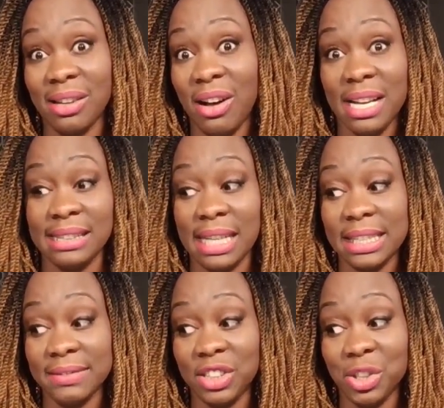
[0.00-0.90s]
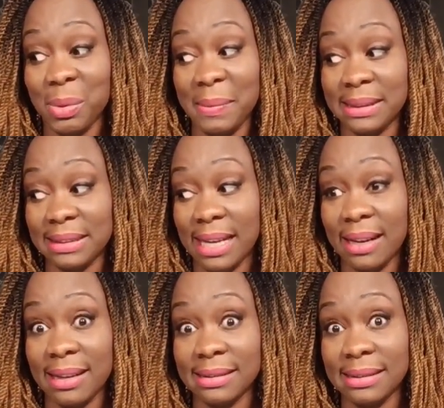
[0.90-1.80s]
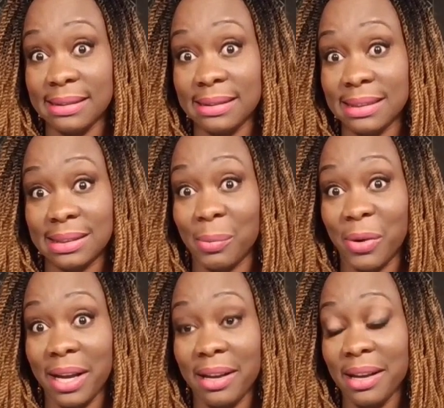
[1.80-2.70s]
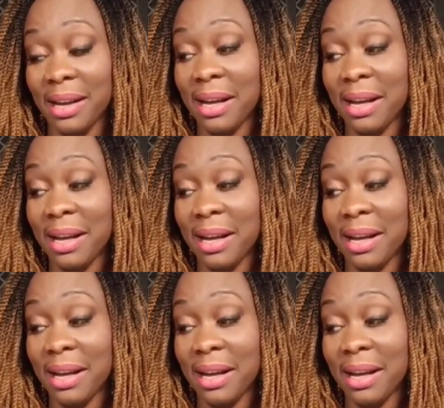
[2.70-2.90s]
all executives should be business analysts in some way